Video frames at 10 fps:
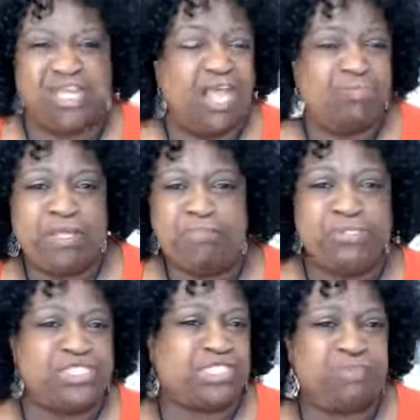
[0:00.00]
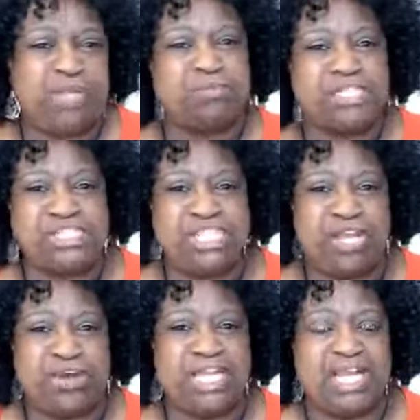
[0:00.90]
people to just be able to
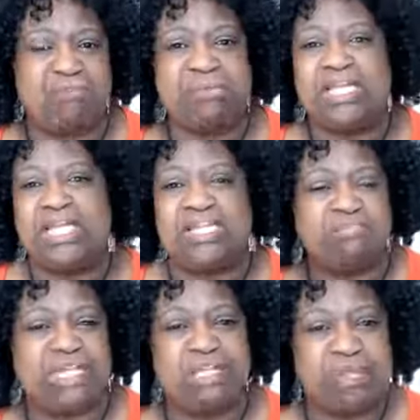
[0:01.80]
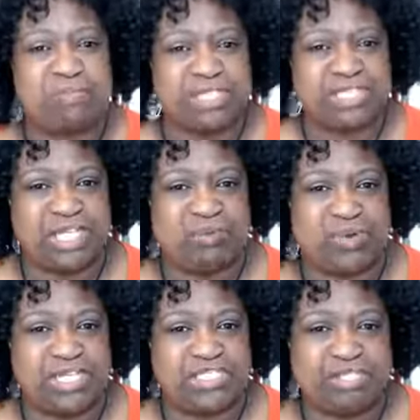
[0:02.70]
share it and bring in as many people as they
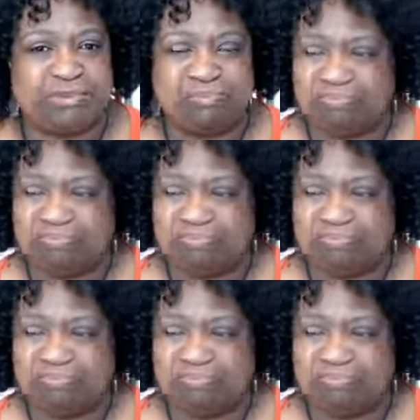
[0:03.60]
wanted to.